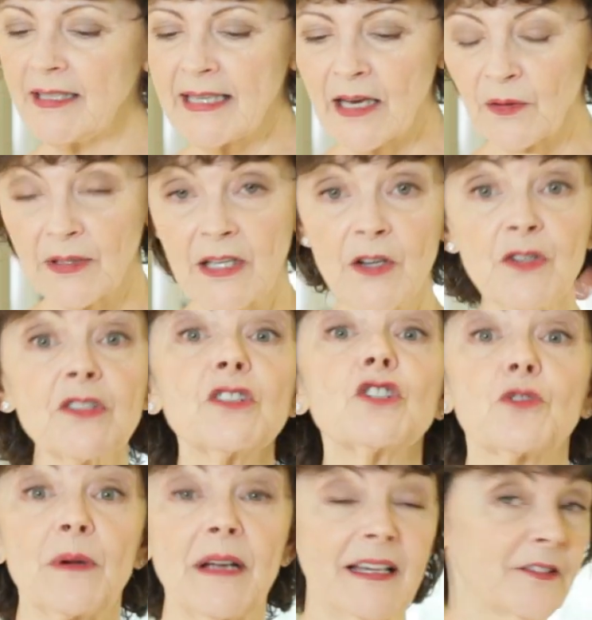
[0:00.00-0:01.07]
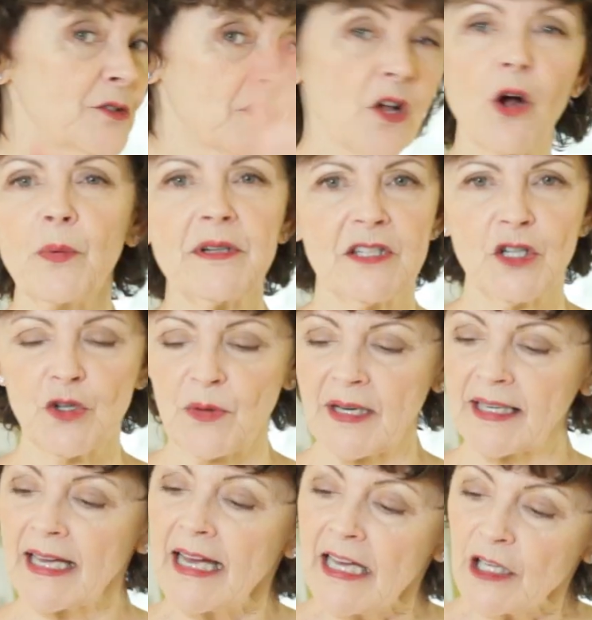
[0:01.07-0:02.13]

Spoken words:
Now, here's the trick. There's always a trick.